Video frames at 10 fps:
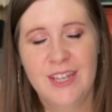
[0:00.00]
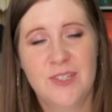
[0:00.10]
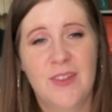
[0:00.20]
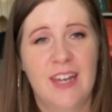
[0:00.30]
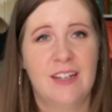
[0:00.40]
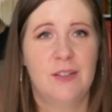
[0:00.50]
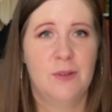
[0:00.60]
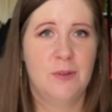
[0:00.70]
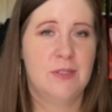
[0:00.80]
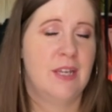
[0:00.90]
So that
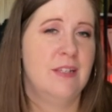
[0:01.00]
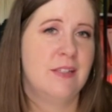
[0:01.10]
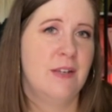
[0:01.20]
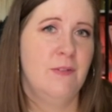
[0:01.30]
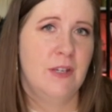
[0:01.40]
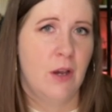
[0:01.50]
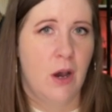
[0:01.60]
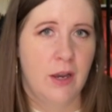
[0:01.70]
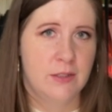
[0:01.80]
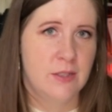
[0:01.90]
includes Thanksgiving
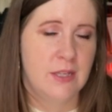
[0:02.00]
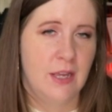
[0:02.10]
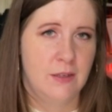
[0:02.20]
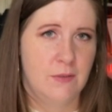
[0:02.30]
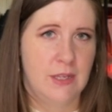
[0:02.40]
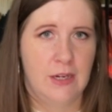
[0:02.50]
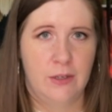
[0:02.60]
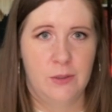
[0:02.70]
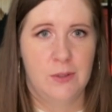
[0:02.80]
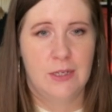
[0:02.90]
on to the end of the year,
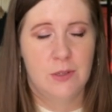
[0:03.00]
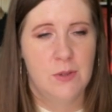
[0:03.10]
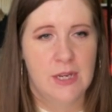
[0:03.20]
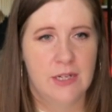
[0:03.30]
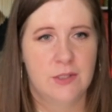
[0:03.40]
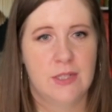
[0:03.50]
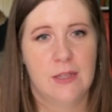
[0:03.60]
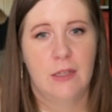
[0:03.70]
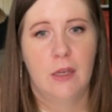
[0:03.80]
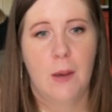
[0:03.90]
including New Year's,
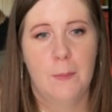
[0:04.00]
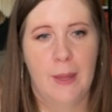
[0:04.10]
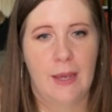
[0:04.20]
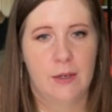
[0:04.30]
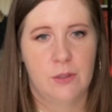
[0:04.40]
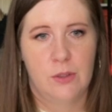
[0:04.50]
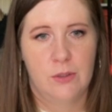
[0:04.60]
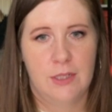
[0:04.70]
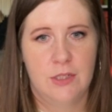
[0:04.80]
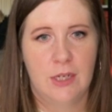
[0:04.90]
and then come back in
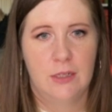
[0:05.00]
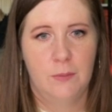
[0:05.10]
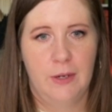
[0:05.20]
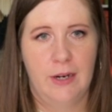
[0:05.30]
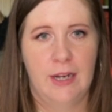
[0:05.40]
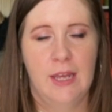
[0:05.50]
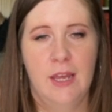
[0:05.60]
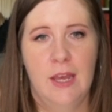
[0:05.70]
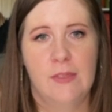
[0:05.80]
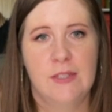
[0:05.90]
early January.
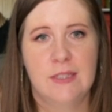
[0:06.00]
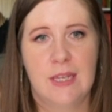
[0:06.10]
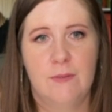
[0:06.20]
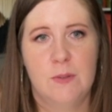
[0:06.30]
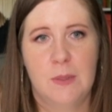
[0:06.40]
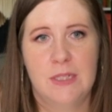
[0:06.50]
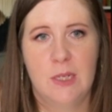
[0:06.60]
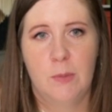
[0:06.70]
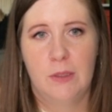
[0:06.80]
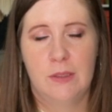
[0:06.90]
And this gives me
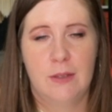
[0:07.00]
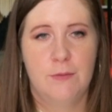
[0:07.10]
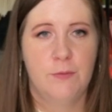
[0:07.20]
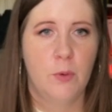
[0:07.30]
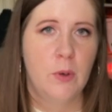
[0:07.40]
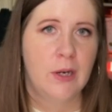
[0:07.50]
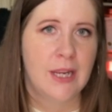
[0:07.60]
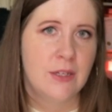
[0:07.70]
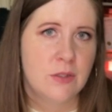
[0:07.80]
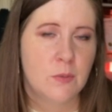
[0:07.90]
typically
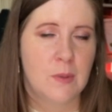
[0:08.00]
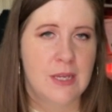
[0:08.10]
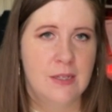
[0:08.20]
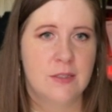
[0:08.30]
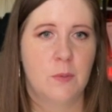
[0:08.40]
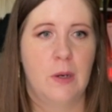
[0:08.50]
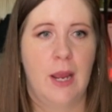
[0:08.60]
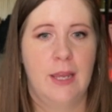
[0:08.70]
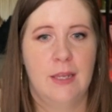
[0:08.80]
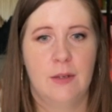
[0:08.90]
4-ish weeks where
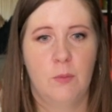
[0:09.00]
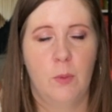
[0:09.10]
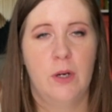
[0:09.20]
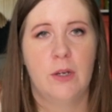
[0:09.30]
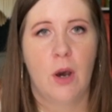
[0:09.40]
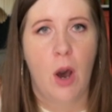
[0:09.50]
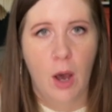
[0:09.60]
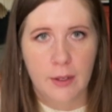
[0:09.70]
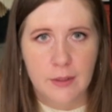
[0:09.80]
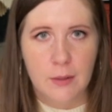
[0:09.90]
I can work
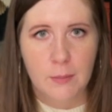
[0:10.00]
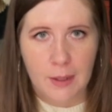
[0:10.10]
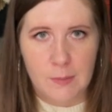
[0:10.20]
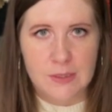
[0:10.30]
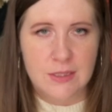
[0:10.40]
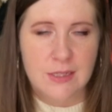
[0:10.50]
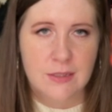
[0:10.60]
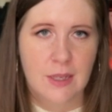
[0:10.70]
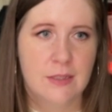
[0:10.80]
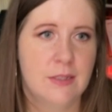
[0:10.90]
on my
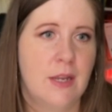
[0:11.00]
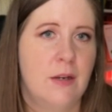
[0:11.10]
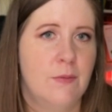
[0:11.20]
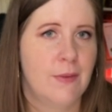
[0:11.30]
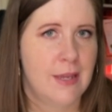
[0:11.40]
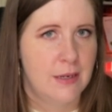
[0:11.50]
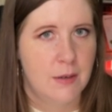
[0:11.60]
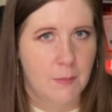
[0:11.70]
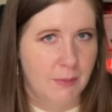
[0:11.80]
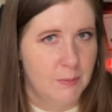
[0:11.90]
business instead of
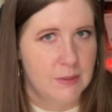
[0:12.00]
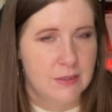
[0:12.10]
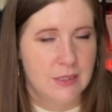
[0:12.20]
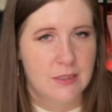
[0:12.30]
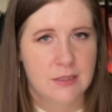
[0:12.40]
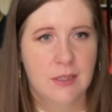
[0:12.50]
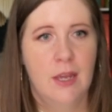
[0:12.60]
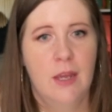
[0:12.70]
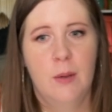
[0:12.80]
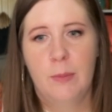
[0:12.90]
in my business.
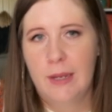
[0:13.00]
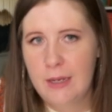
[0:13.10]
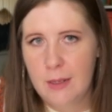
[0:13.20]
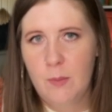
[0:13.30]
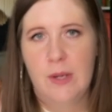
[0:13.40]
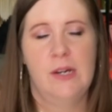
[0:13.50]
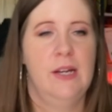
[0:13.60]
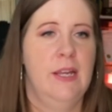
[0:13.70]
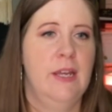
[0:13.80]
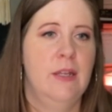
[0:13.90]
Planning
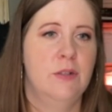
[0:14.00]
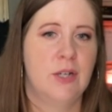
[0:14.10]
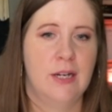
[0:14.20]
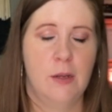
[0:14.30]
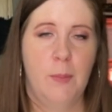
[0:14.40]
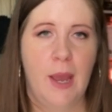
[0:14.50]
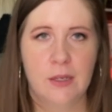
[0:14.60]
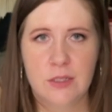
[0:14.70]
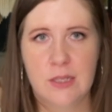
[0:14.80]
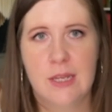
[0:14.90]
period, trying to
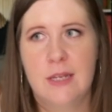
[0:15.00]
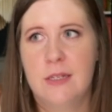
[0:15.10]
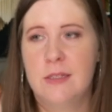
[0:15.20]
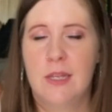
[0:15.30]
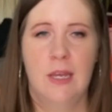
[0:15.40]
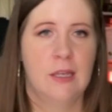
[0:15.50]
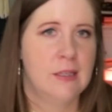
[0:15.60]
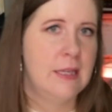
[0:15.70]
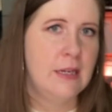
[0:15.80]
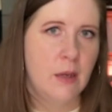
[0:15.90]
batch things,
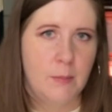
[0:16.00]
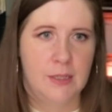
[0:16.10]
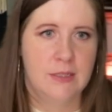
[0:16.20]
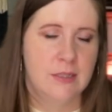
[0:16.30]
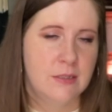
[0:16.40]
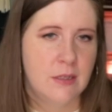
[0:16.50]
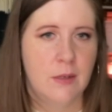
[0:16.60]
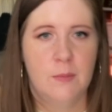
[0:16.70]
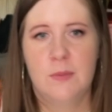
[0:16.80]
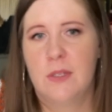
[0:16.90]
clean up my
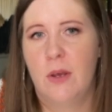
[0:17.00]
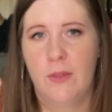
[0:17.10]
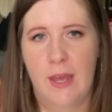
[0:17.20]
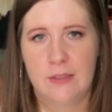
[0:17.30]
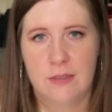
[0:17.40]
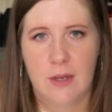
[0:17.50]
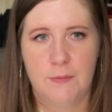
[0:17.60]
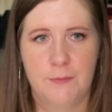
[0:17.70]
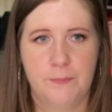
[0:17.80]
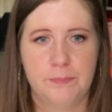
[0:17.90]
systems, all that
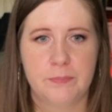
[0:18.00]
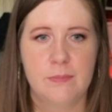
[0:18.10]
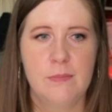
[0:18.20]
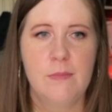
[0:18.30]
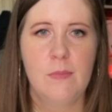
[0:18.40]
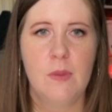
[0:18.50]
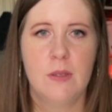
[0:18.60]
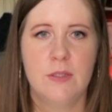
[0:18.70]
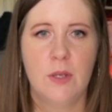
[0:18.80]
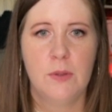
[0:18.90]
stuff.
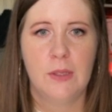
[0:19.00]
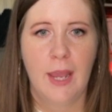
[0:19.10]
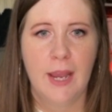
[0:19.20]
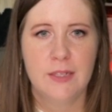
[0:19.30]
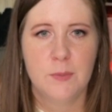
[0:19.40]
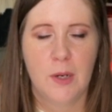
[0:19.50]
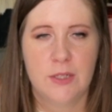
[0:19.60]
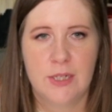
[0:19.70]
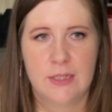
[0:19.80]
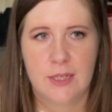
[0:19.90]
So the last
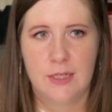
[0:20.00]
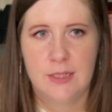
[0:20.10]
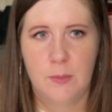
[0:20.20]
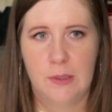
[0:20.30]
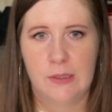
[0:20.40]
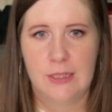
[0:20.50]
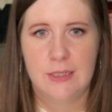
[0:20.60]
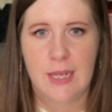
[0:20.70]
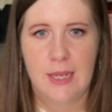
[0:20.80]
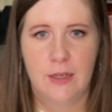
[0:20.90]
projects I typically
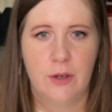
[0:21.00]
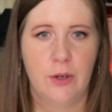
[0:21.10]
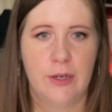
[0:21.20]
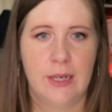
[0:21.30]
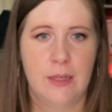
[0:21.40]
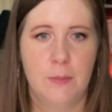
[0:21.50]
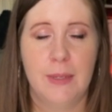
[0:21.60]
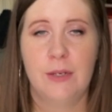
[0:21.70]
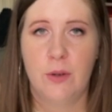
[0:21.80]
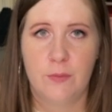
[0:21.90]
take are in
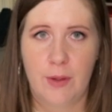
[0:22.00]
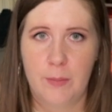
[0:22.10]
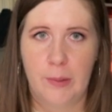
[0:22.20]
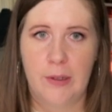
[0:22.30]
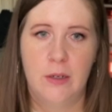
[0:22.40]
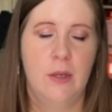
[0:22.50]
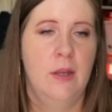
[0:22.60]
mid-November.